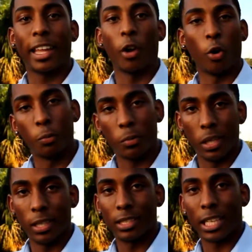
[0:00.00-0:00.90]
they hold
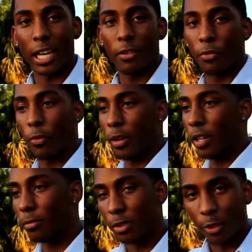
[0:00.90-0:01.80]
me in tight for when
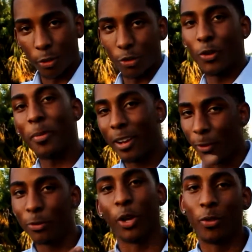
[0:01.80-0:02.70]
I'm, you know, doing my
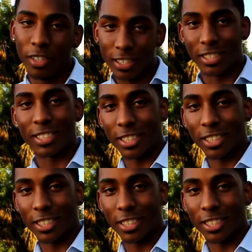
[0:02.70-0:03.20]
little donuts and